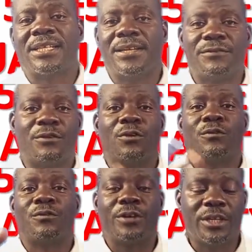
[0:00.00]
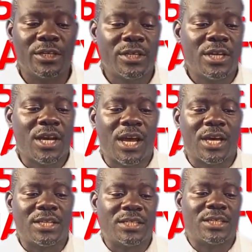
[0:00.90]
feel free
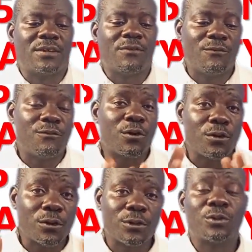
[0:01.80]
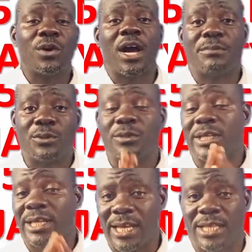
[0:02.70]
and follow through up to the
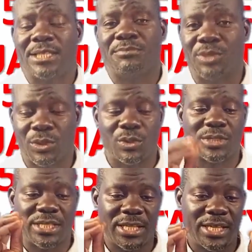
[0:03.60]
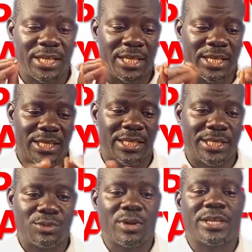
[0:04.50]
end, because
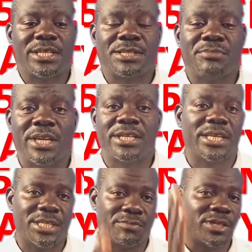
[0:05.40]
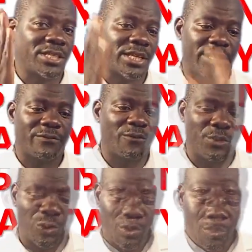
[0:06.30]
this one is made especially for
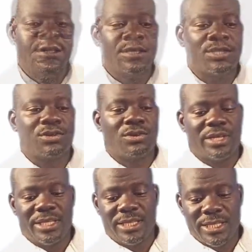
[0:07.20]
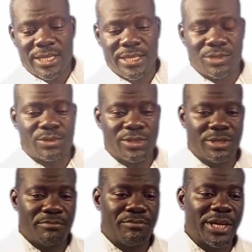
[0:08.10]
you. So in this
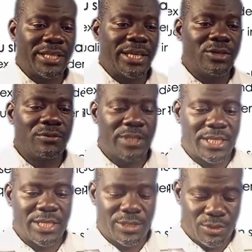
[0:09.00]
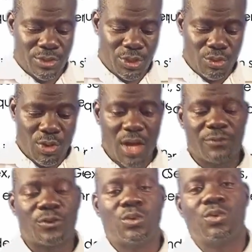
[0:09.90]
lesson, by the end of this lesson, you
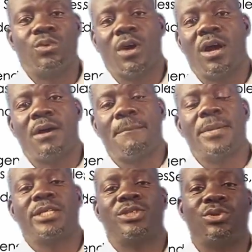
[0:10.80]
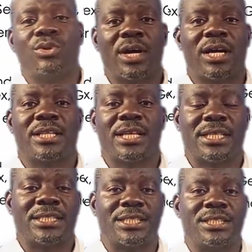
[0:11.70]
have to make sure
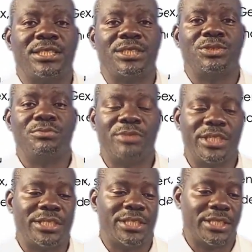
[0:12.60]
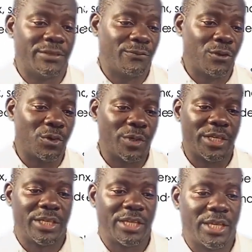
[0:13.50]
that you meet the
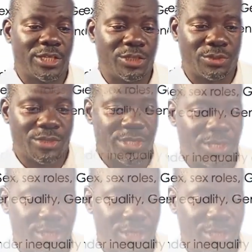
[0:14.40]
following issues.